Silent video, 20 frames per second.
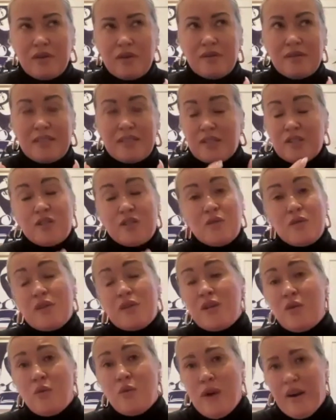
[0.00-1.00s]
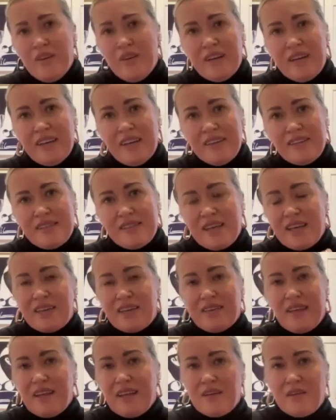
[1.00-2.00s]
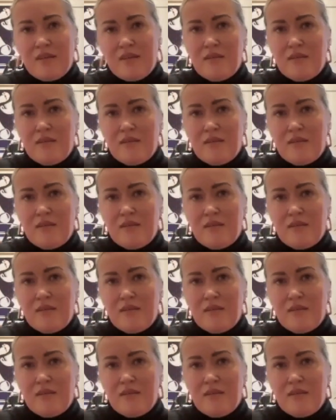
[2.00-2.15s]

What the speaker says: it starts with the awareness that like